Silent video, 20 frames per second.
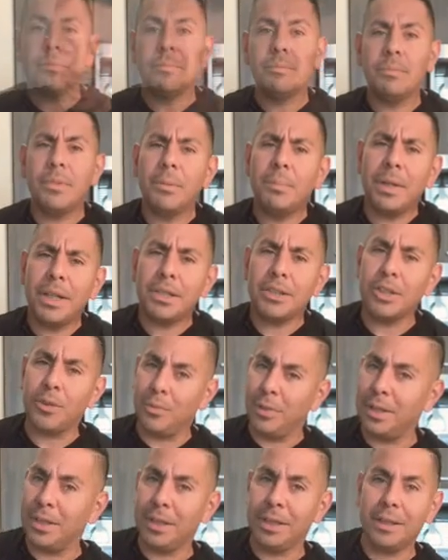Be patient
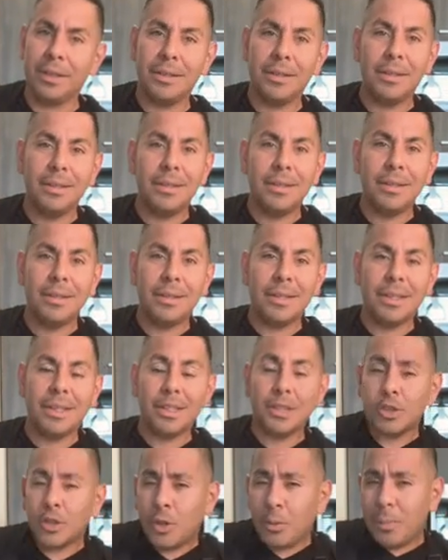with it. It's
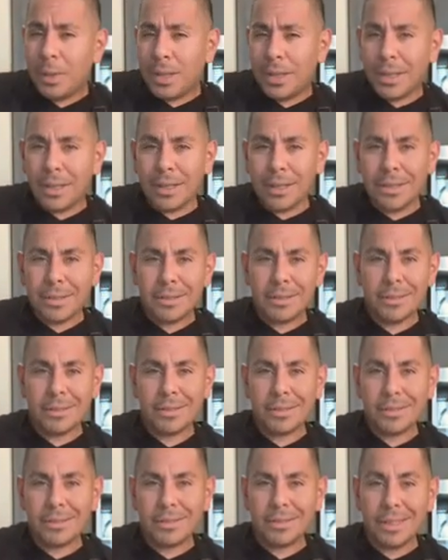comida.
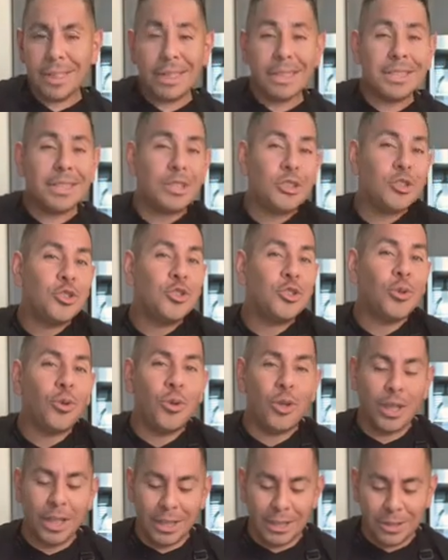Let us enjoy
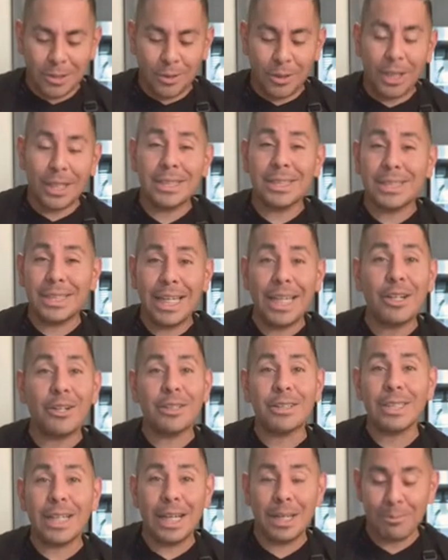it, so let's take our
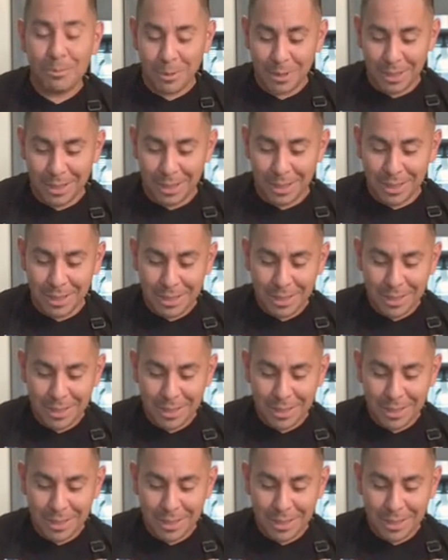time with it.